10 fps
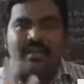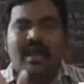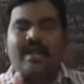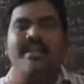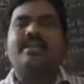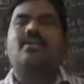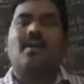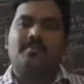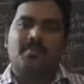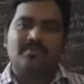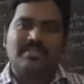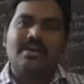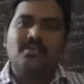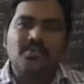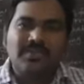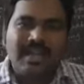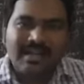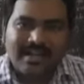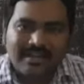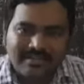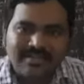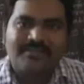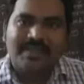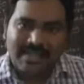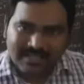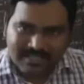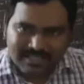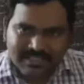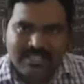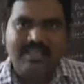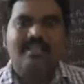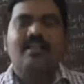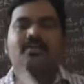ionic compounds are good conductors of electricity.